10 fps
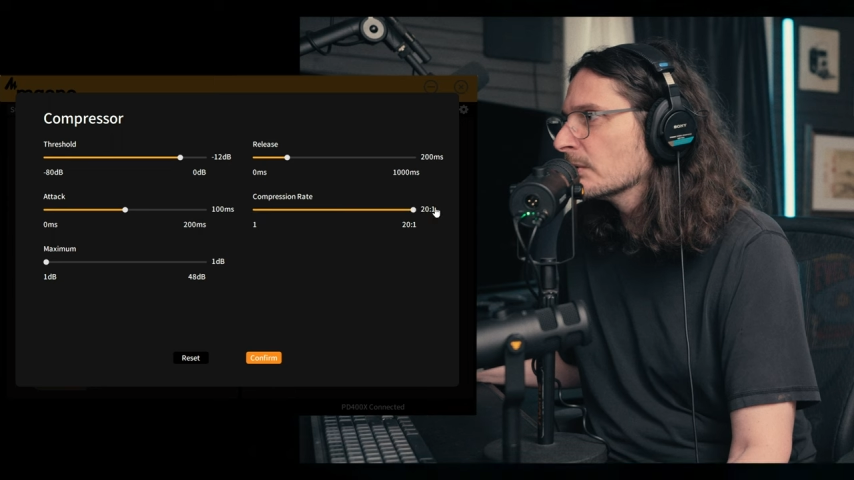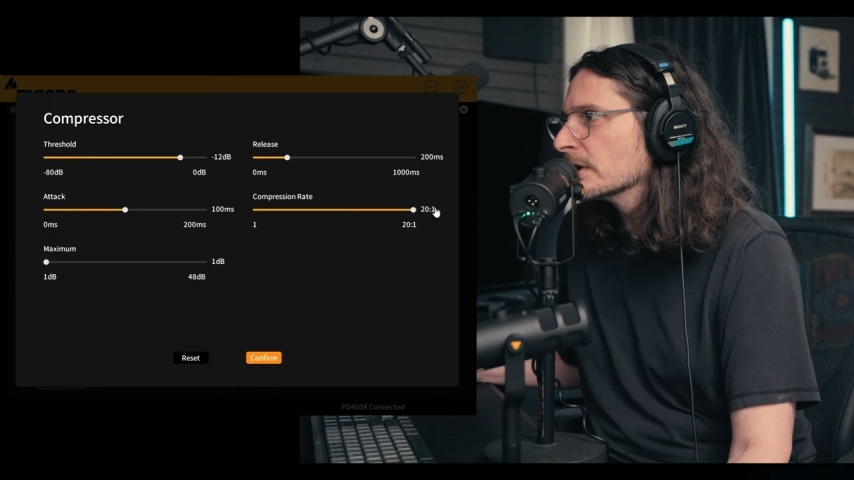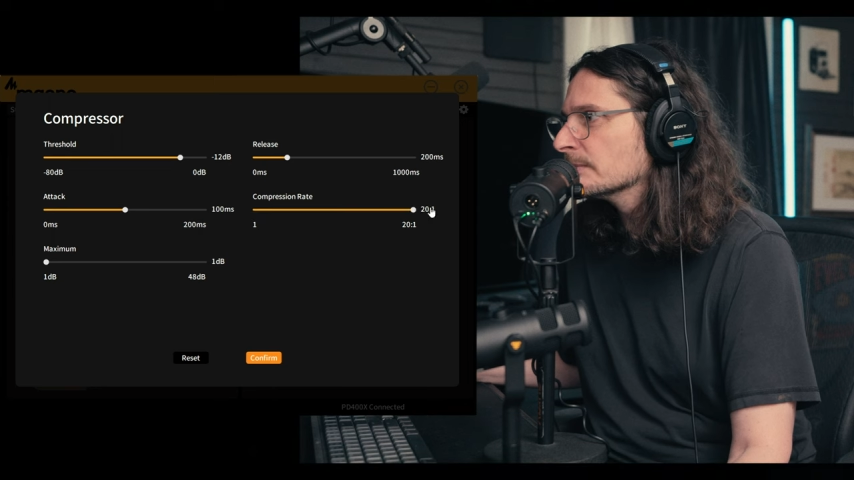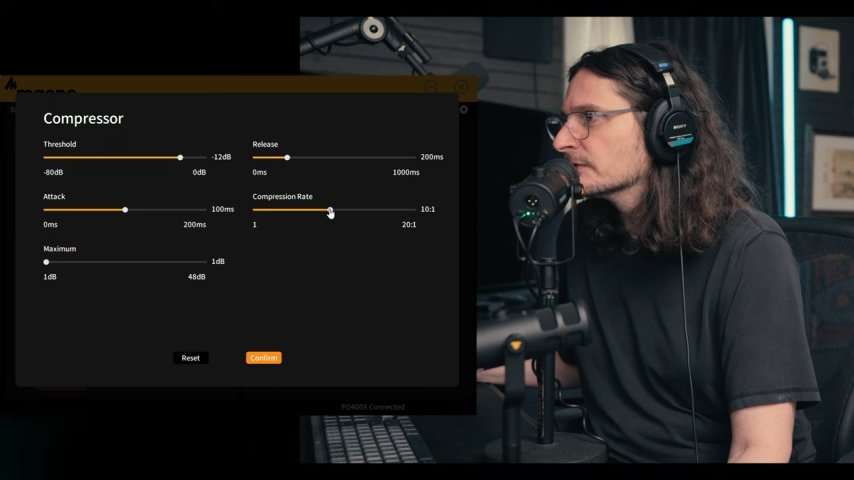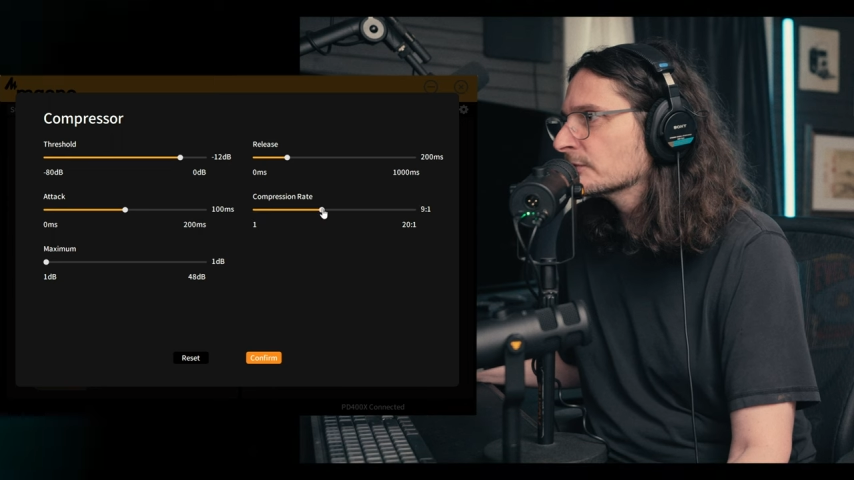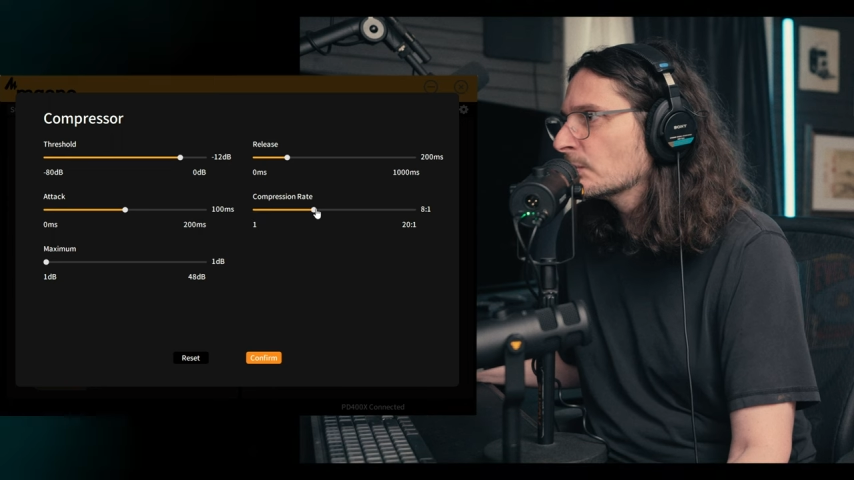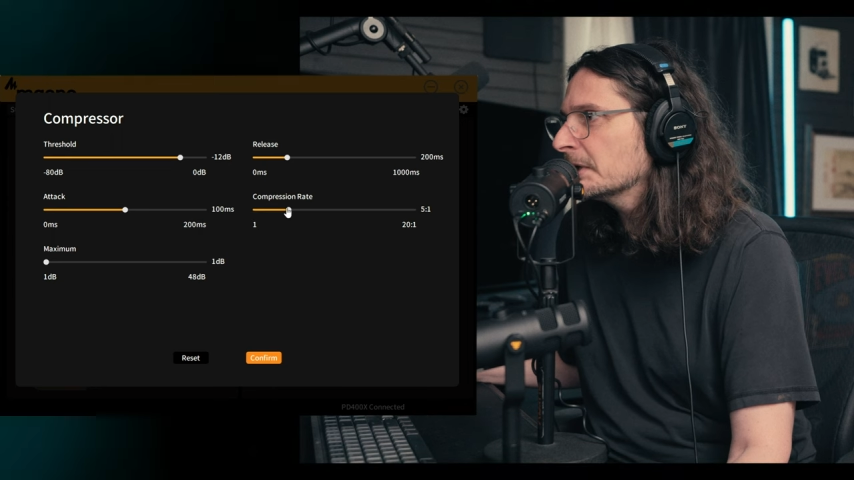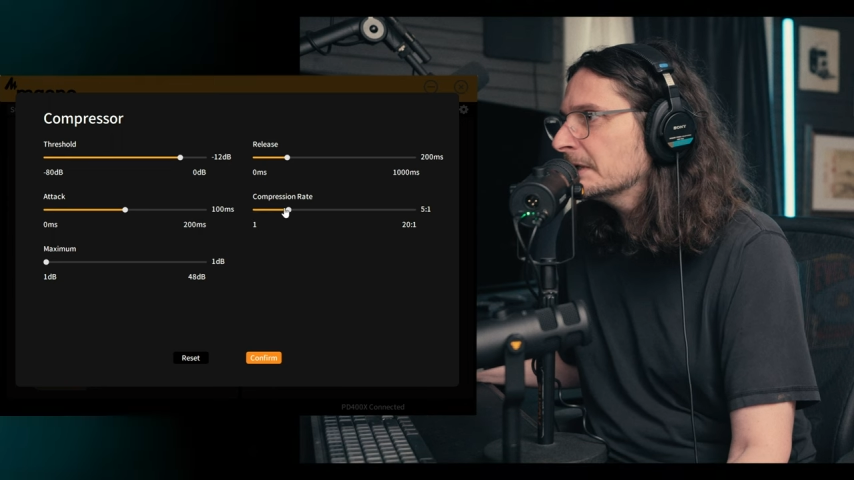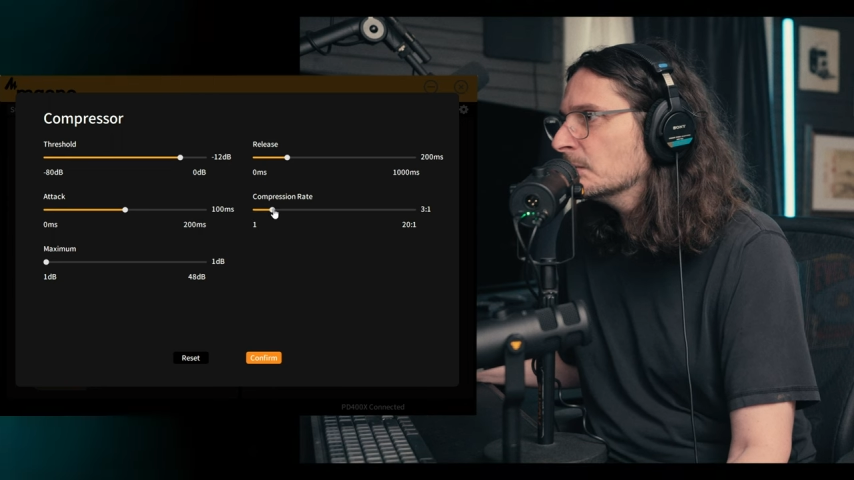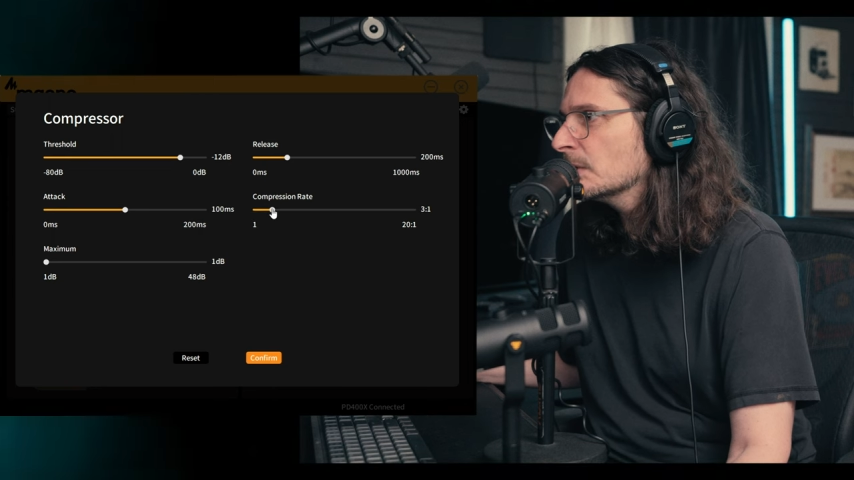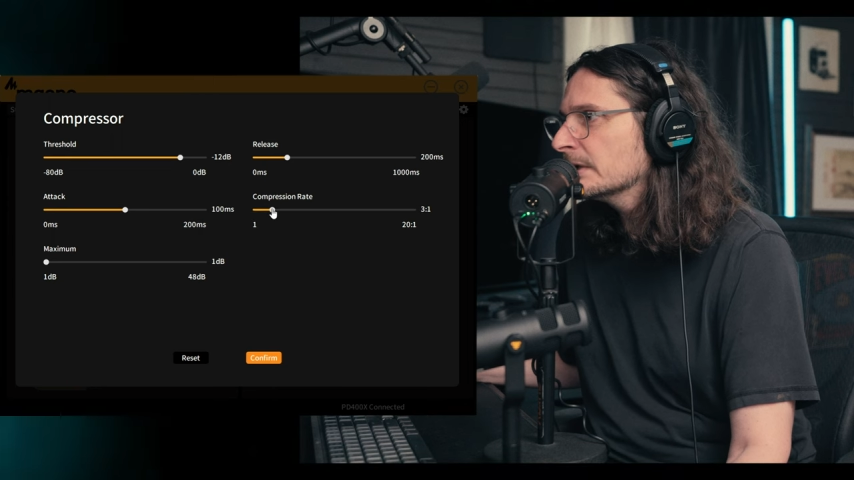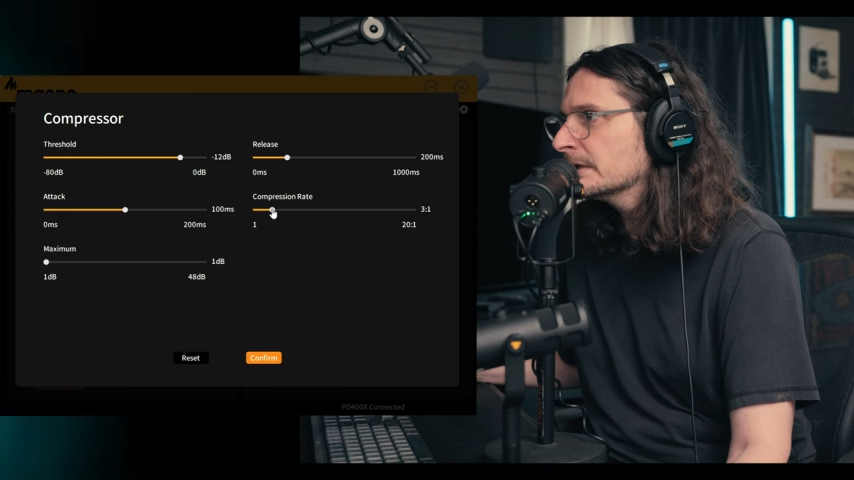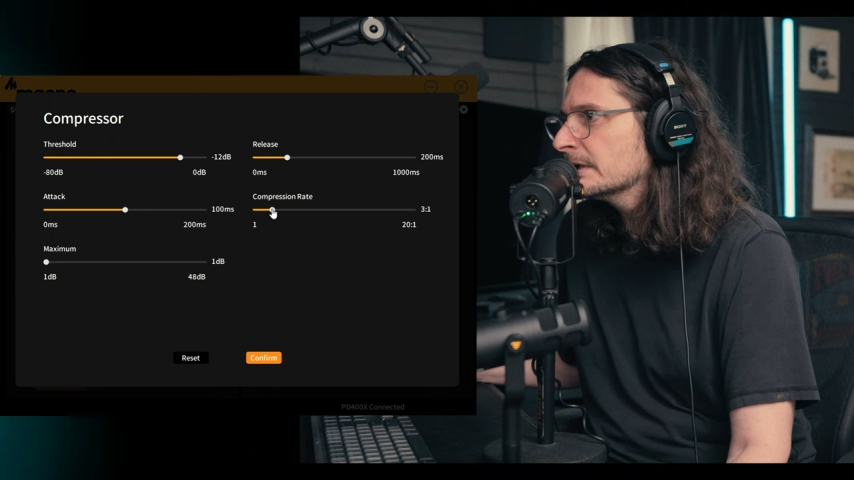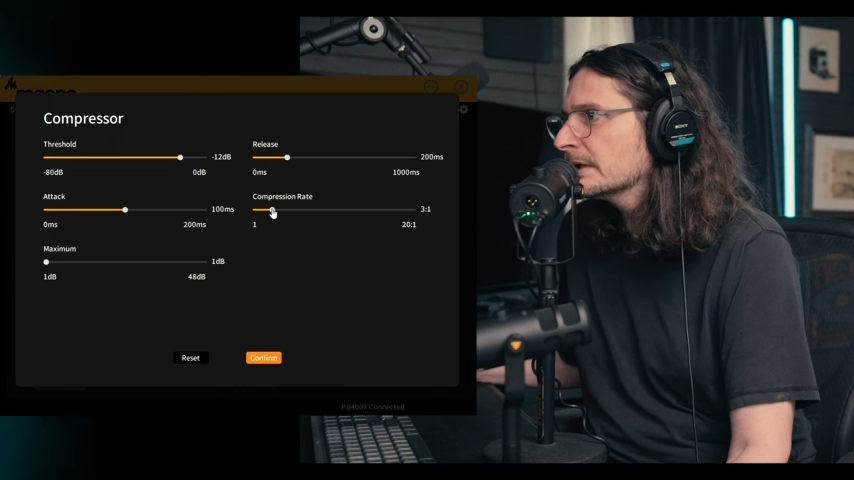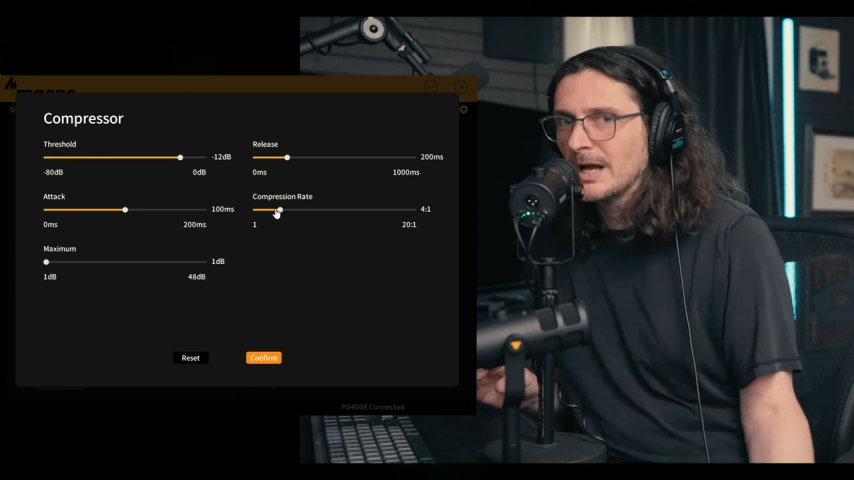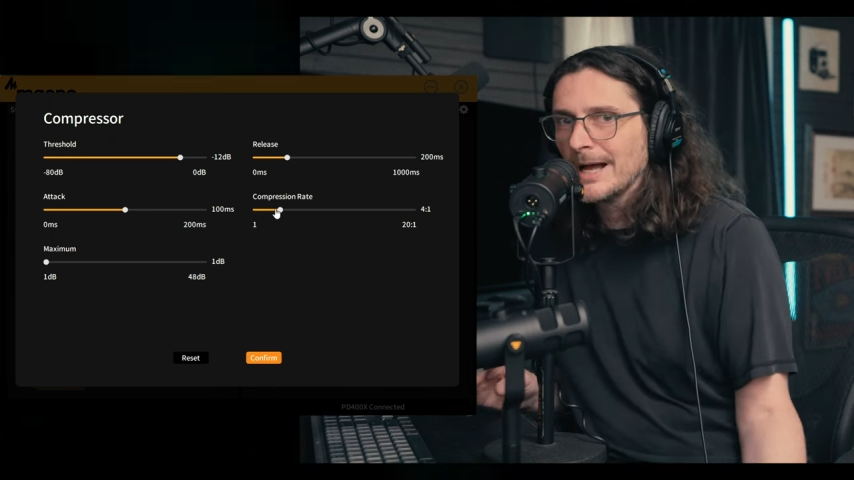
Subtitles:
the way up to 20:1.